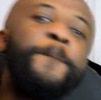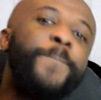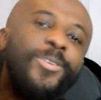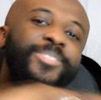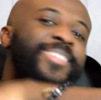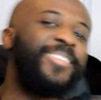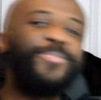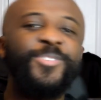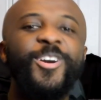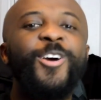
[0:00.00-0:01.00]
What
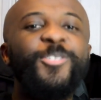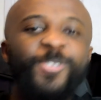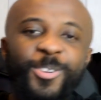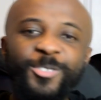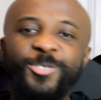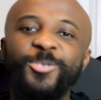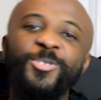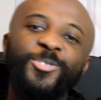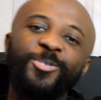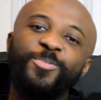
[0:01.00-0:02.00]
everyone, how you lot doing?
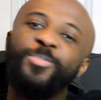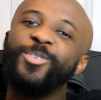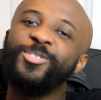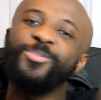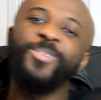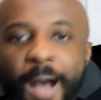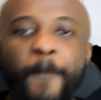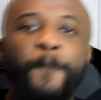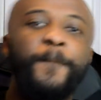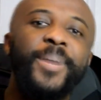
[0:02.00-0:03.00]
It's your boy Sule.
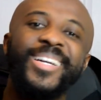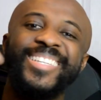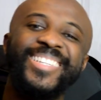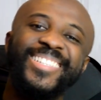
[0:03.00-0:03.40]
I'm back